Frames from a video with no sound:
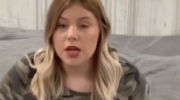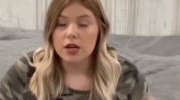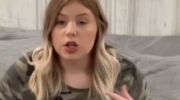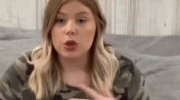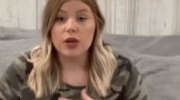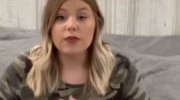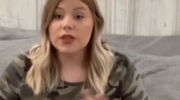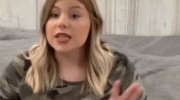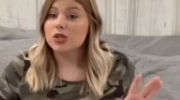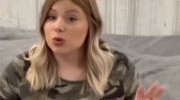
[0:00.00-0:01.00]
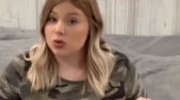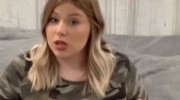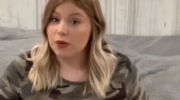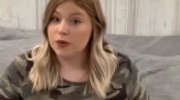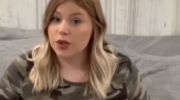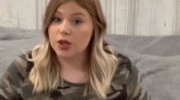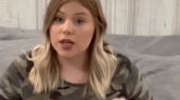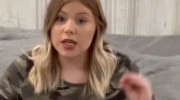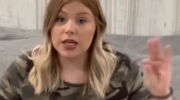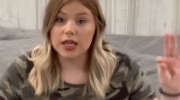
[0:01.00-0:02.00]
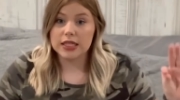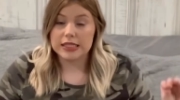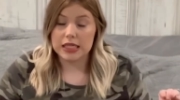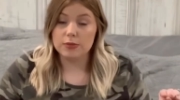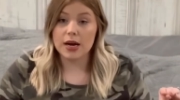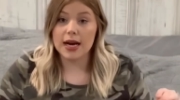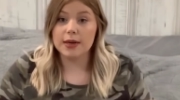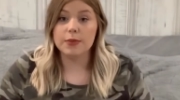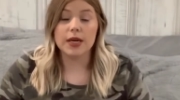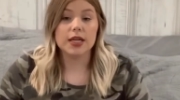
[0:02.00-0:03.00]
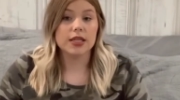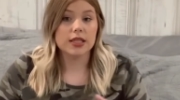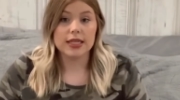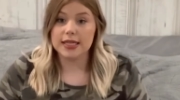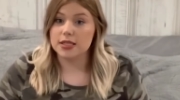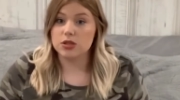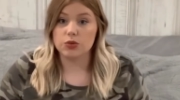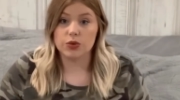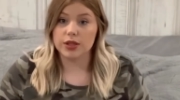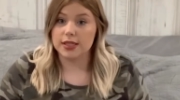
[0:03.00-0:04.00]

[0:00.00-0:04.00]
you definitely need a stool softener, TMI, but it's really